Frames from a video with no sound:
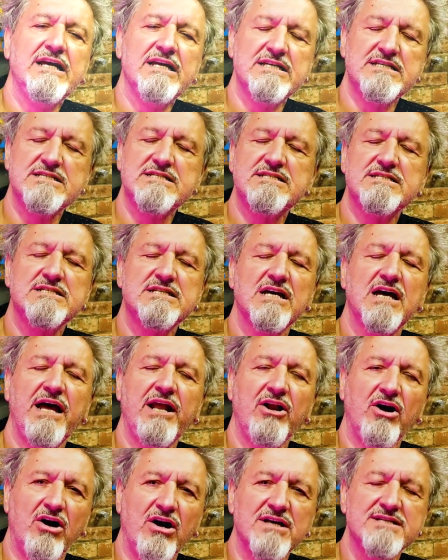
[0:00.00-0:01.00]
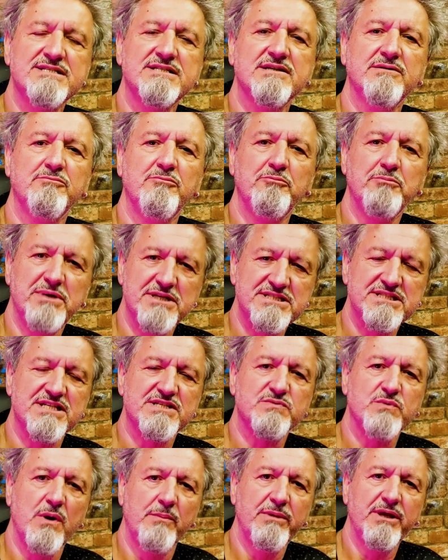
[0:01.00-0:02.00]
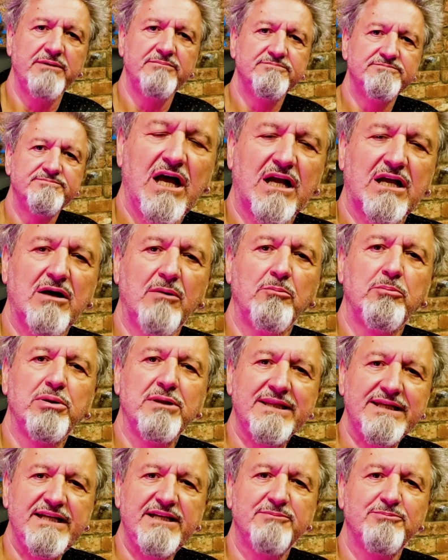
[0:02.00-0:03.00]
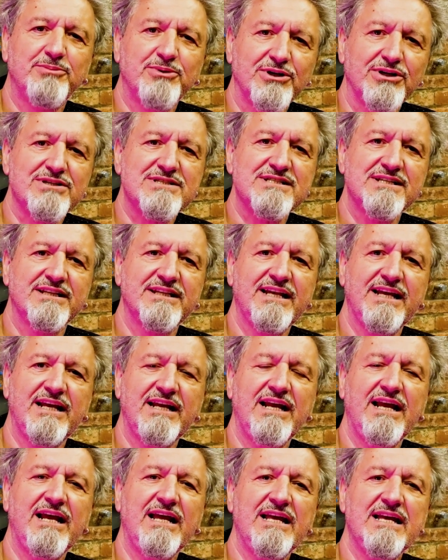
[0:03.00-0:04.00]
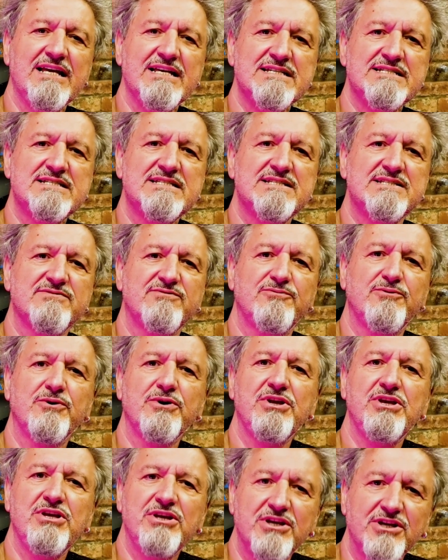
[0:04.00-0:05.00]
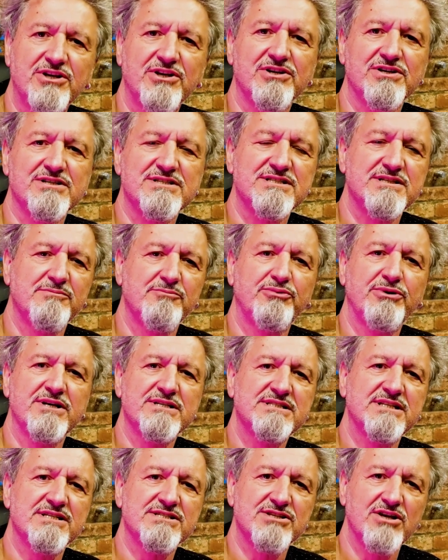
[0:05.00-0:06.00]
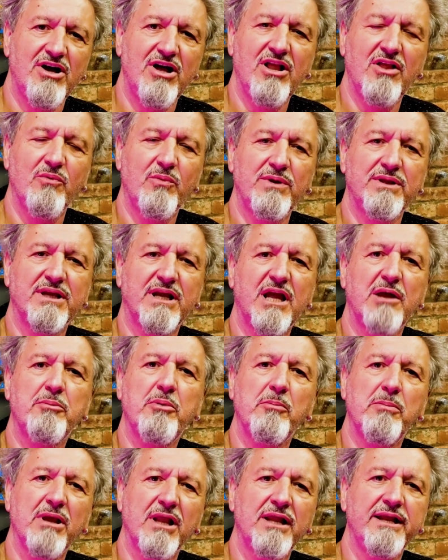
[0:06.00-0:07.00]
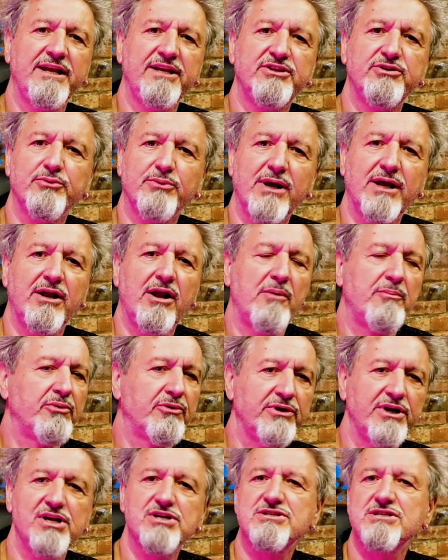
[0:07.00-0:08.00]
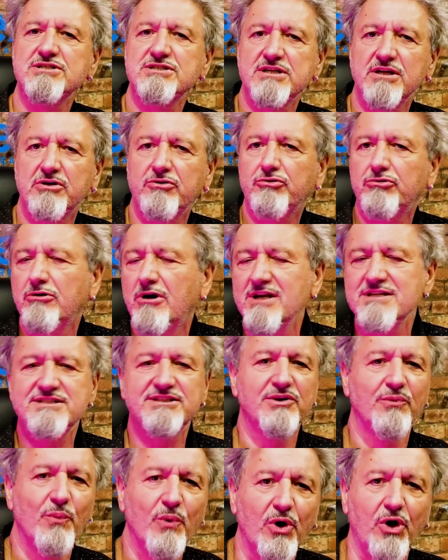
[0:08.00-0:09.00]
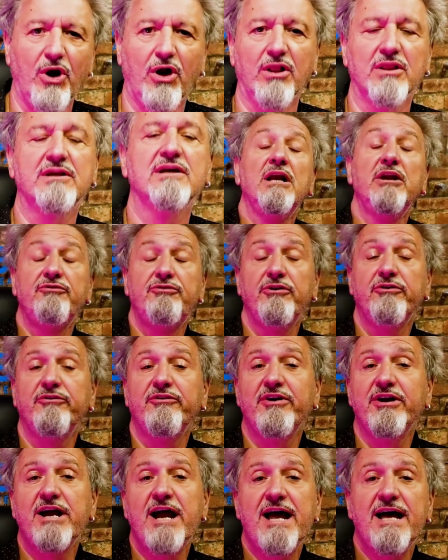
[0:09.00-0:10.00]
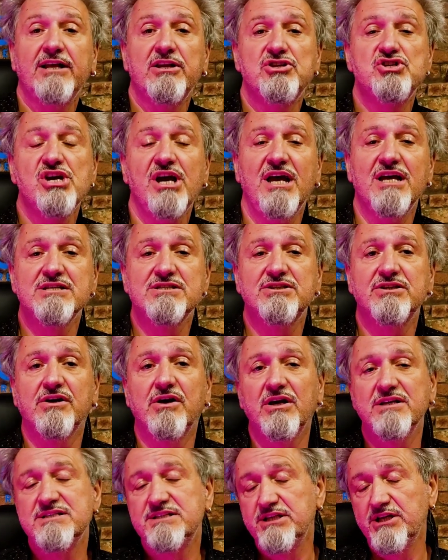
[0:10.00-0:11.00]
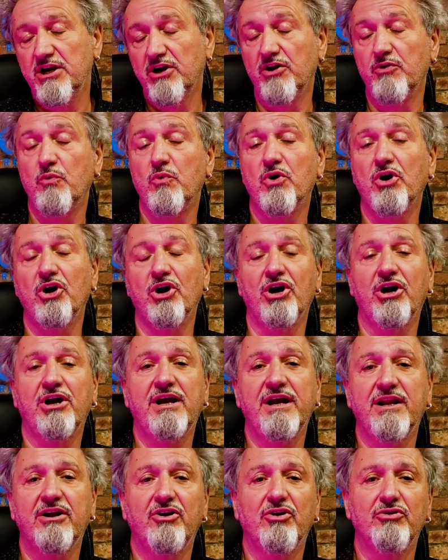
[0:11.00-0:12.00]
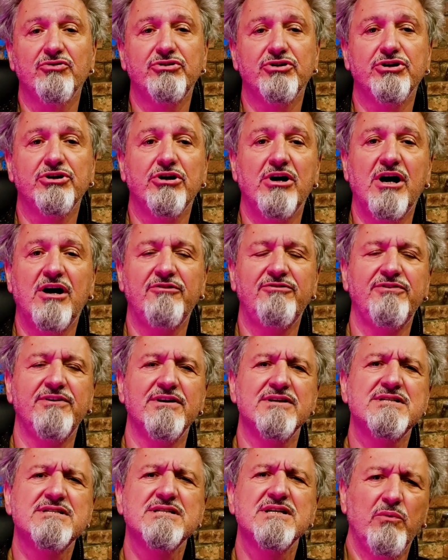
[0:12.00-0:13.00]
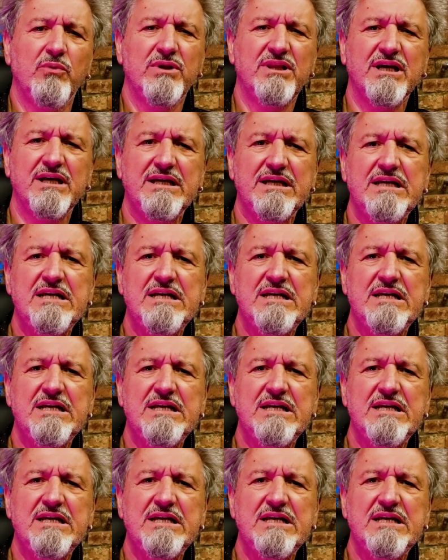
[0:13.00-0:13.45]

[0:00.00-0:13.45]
is an awesome businesswoman a complete person that has for years impressed us all with the capability to run operations across the world. And if you've ever had a chance to see her work and go to her office, with the